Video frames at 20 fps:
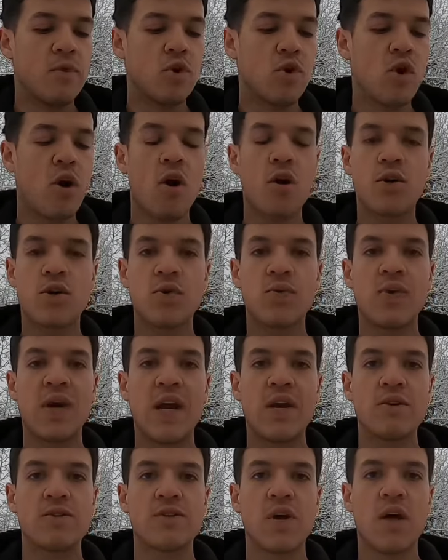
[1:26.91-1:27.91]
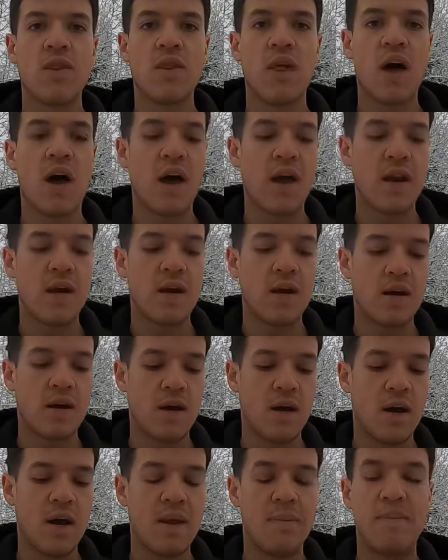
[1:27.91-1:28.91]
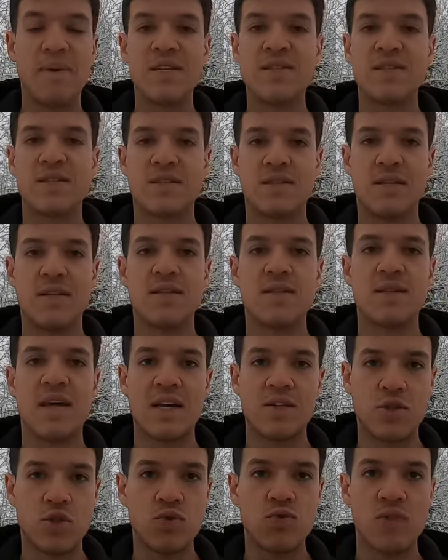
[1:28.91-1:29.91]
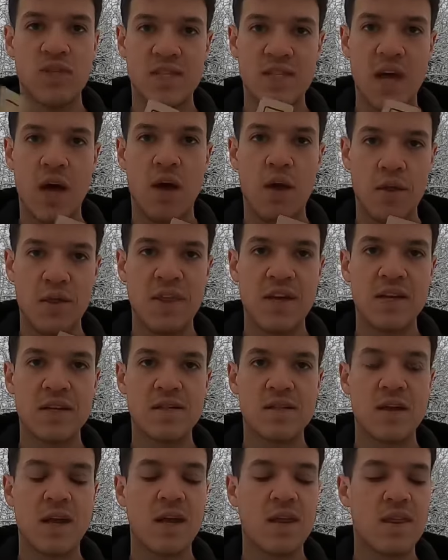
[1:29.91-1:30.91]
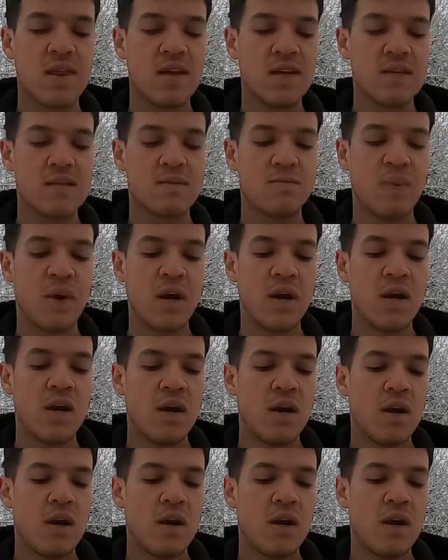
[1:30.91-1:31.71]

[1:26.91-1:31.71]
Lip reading: There are creators online and businesses that do sell things like this, but